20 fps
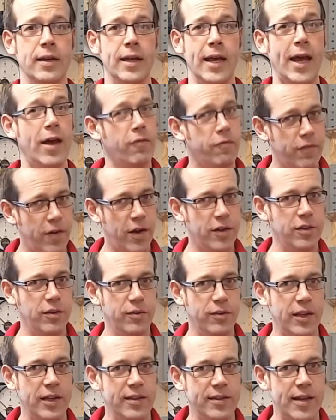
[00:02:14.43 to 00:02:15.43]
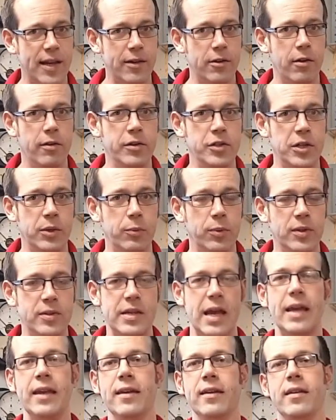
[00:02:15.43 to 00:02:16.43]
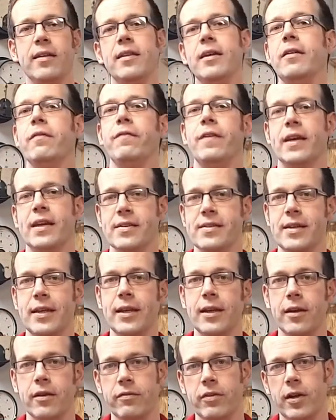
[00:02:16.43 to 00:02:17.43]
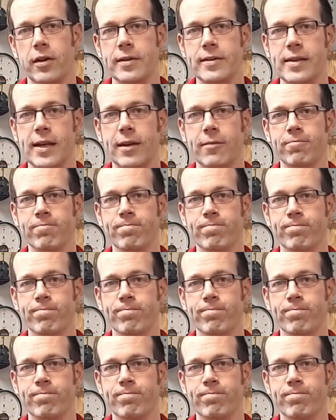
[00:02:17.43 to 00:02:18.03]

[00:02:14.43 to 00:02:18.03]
How far do you think technology will take the efficacy of lighting?